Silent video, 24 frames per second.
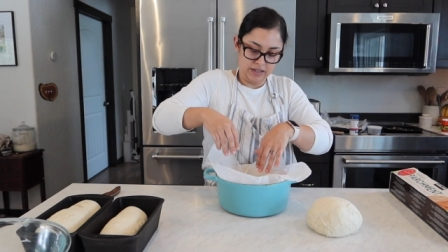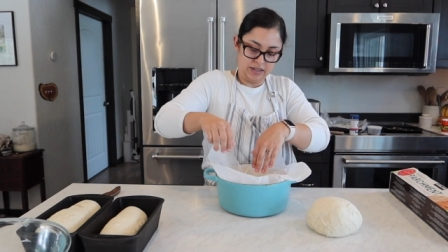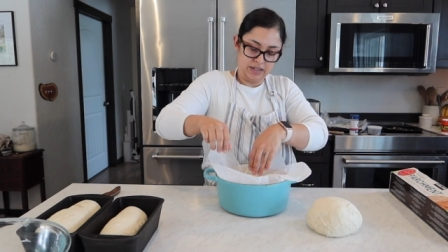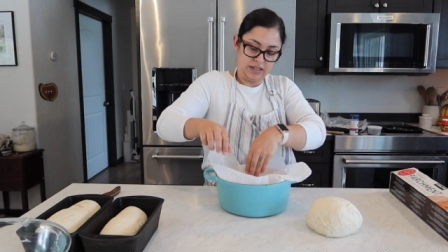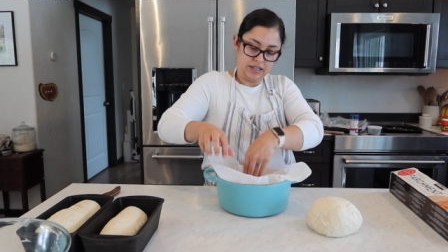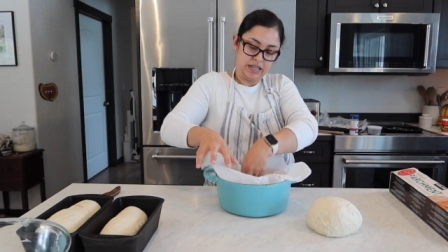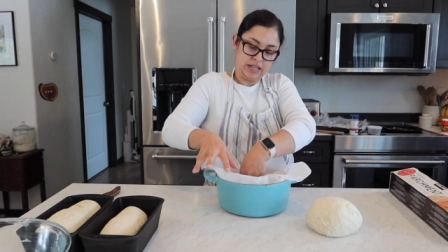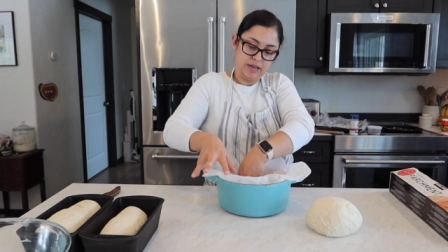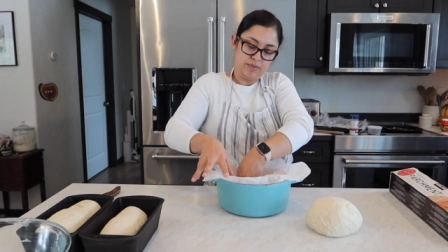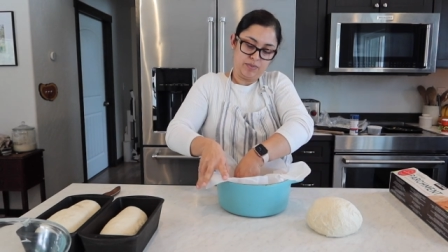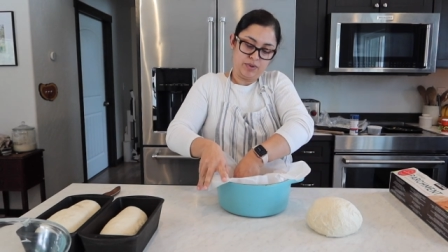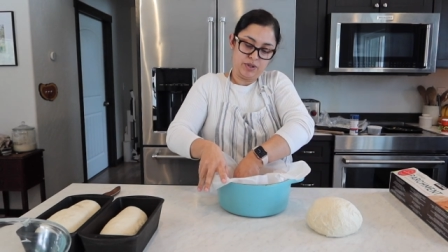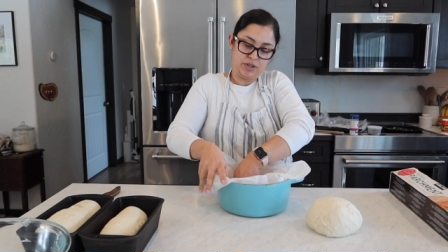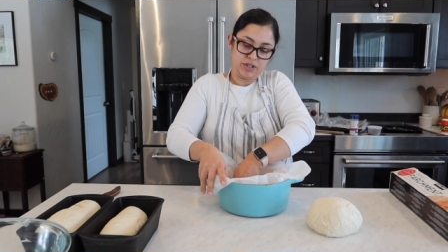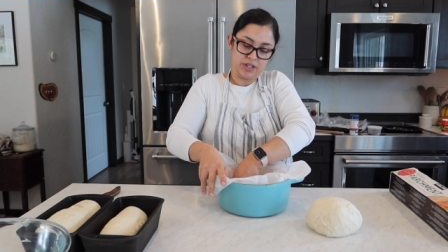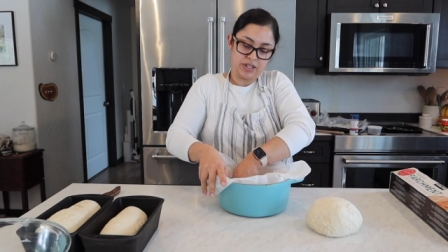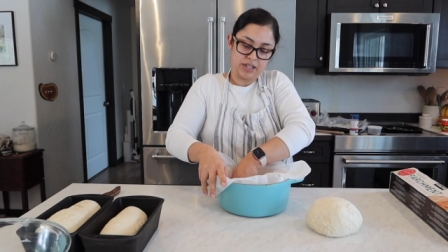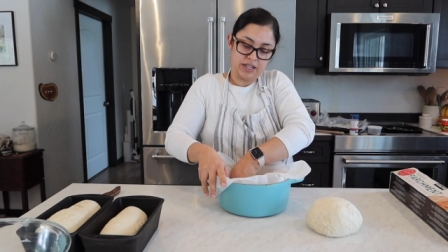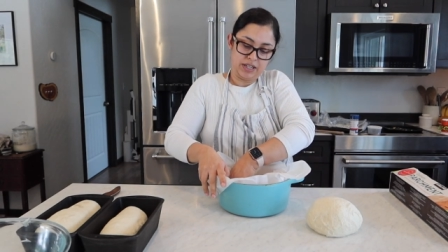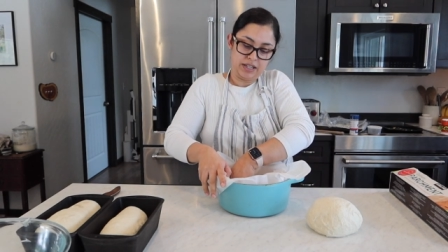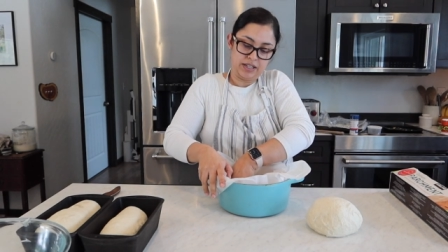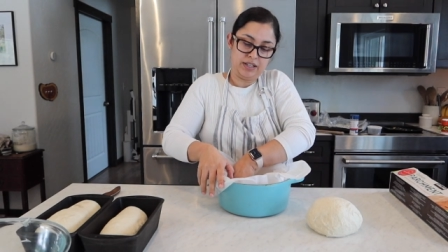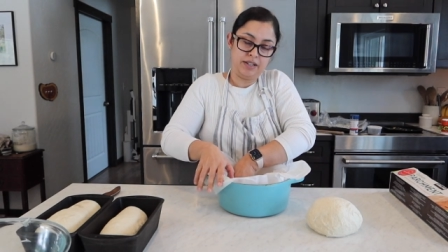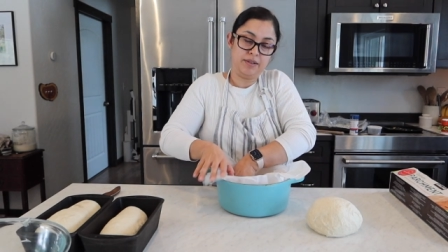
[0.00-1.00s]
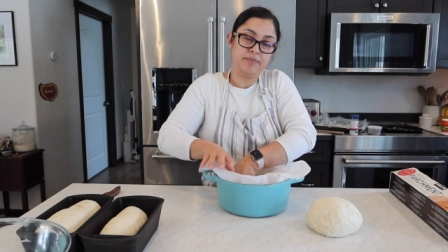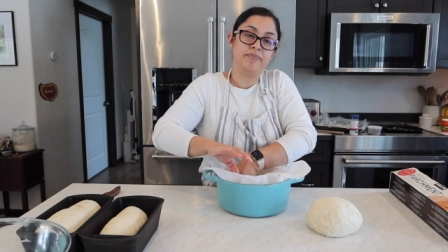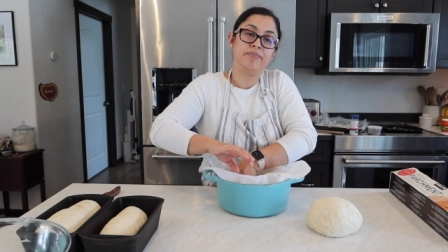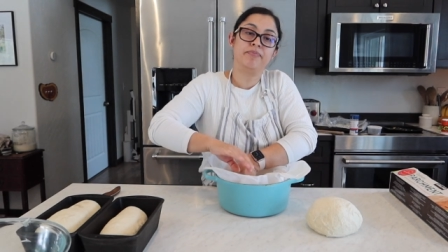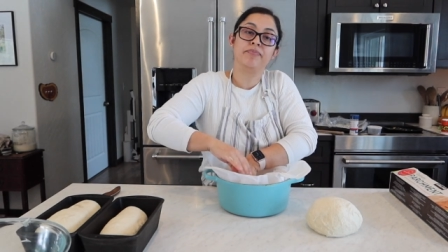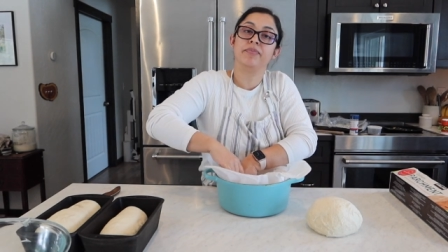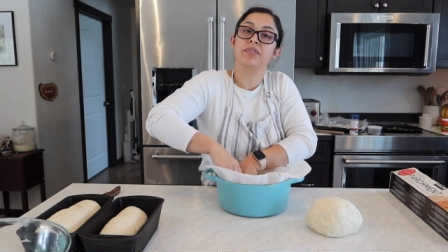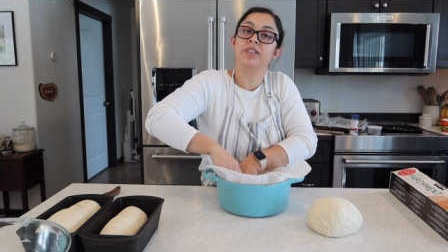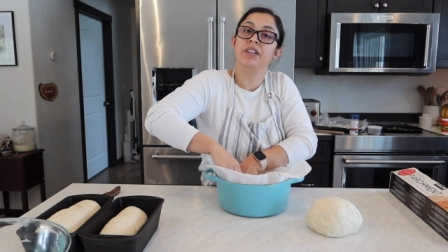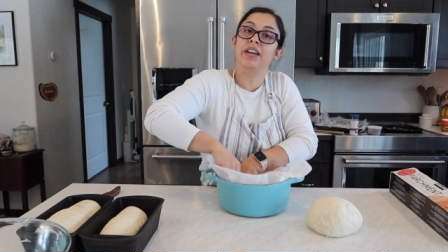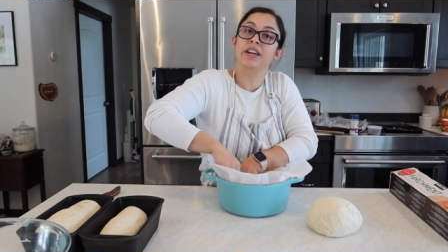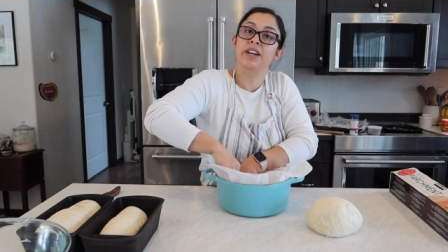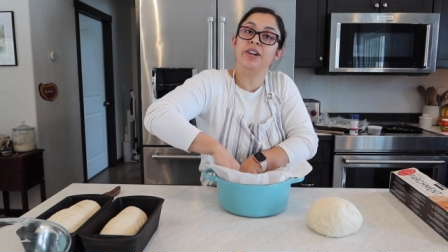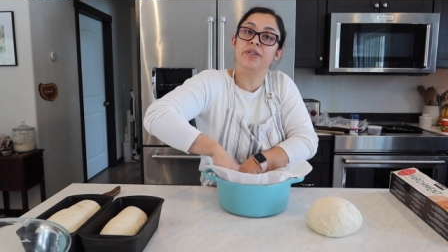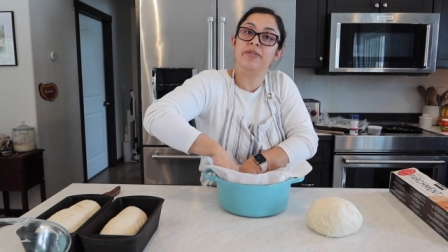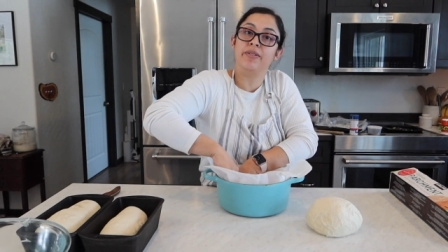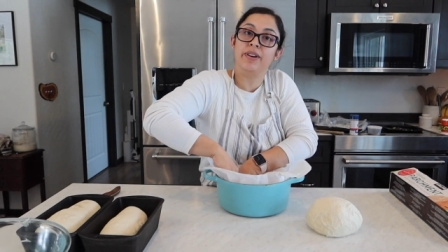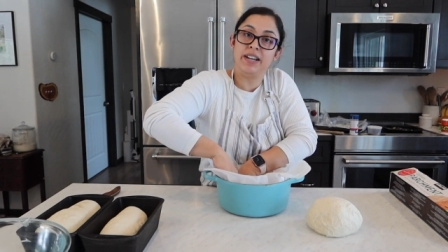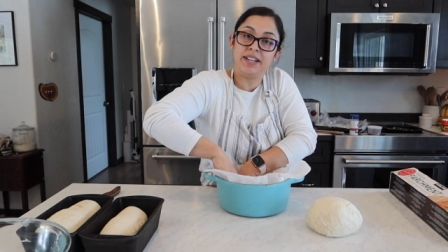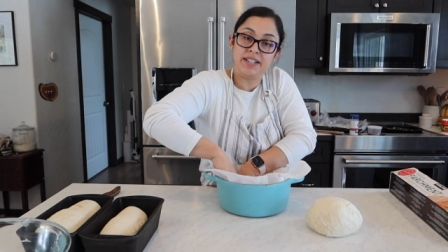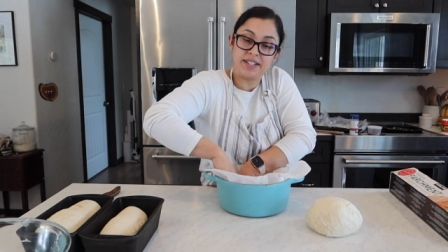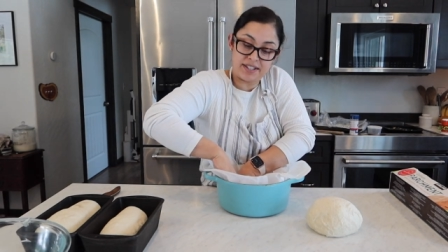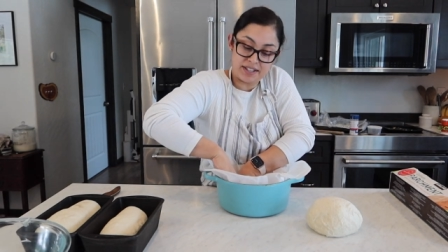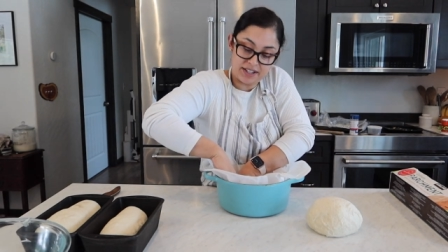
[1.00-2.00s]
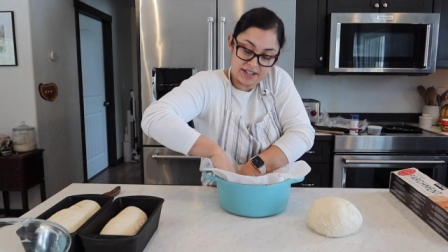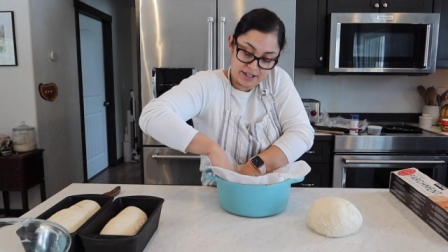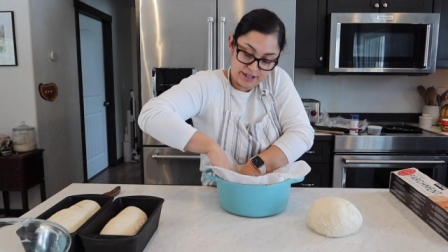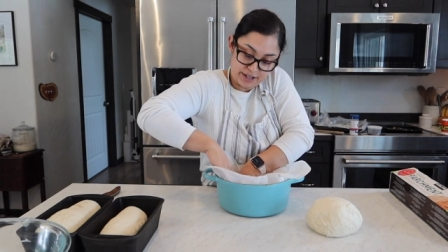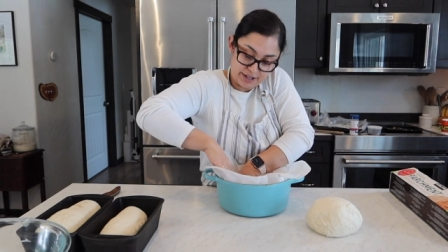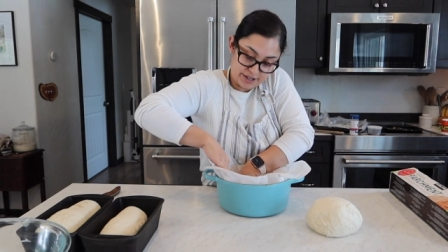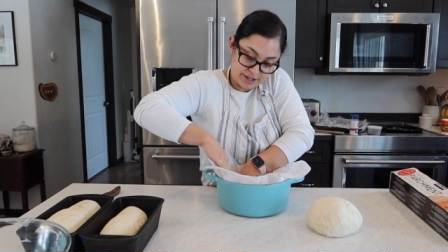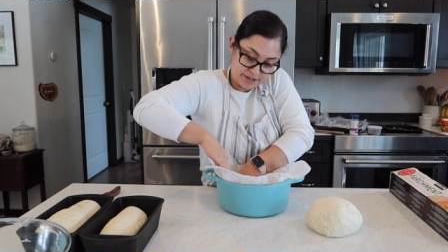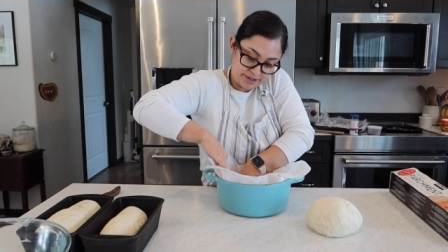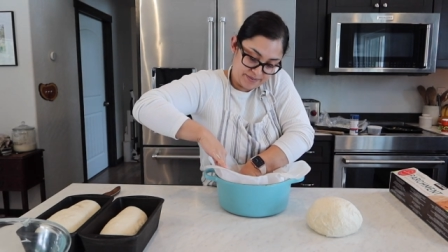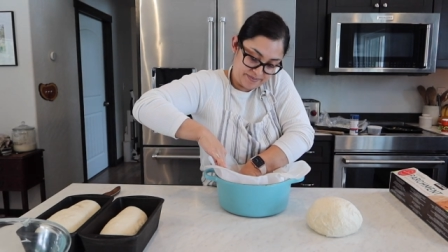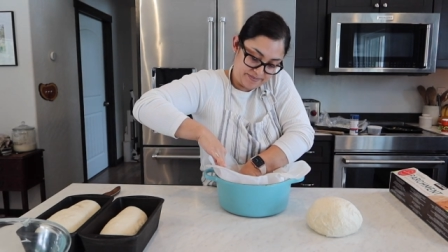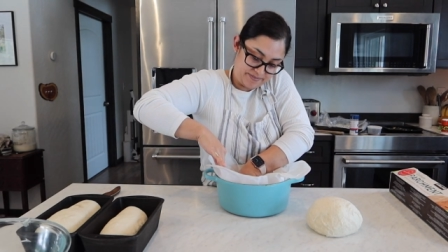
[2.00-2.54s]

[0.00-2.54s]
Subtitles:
I'm just going to let it rise in here.